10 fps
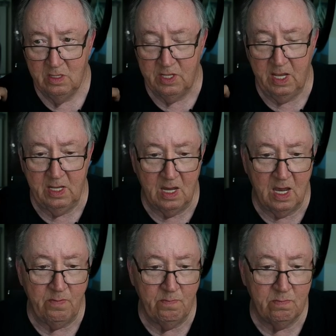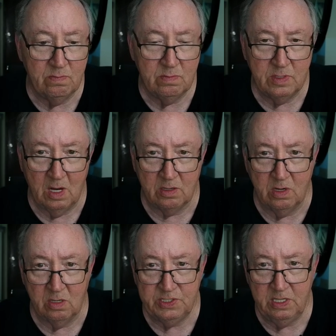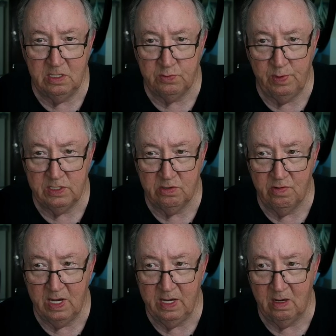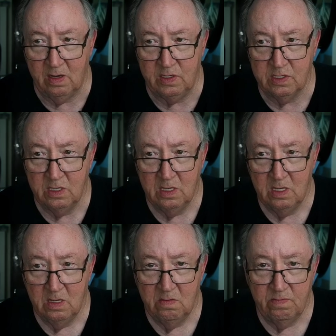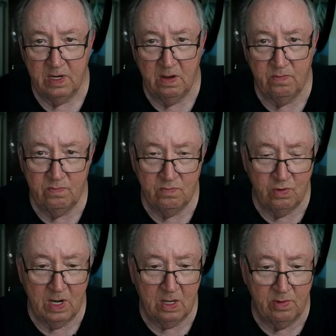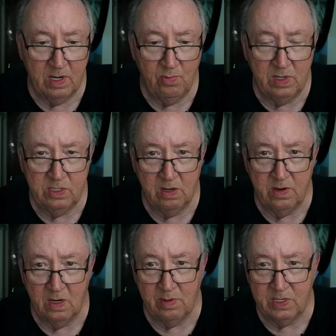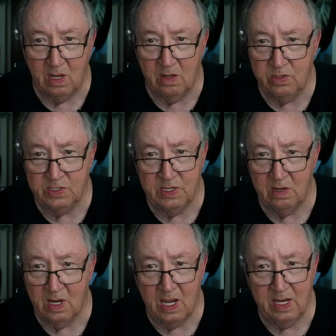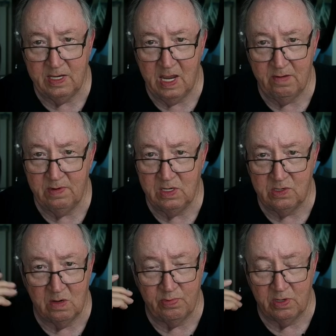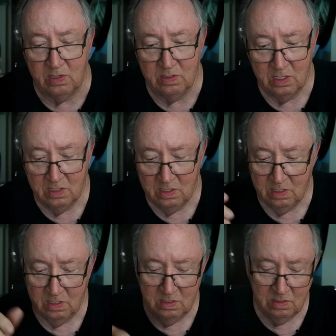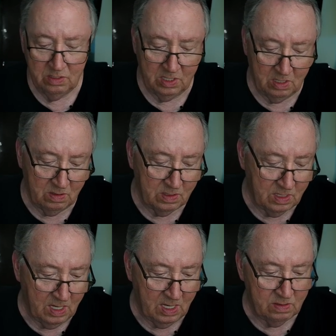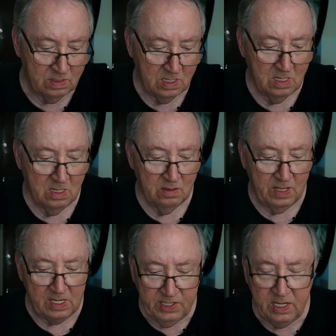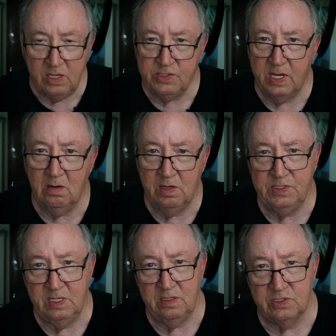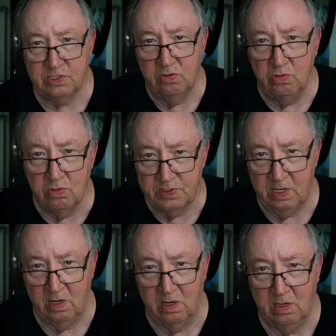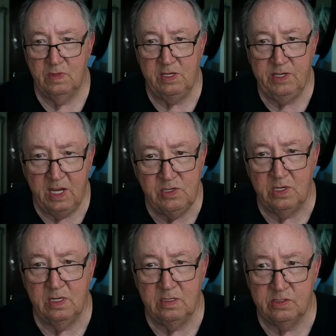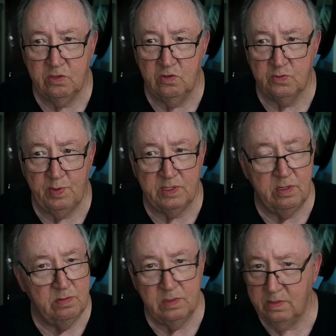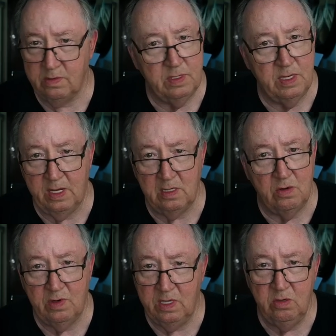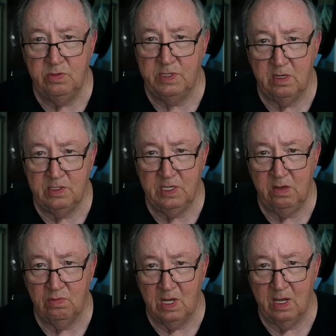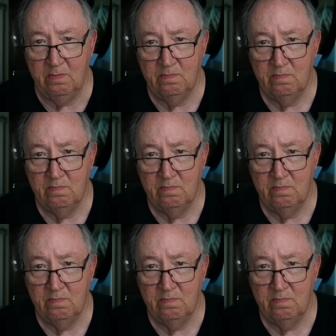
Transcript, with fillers: Thank God Dr. Garcia speaks great English. But I, I, when I went to a dermatologist here, I had to have an interpreter, you know, and they teach English in the schools here. They teach it in the schools, but they don't want to use it, it seems like.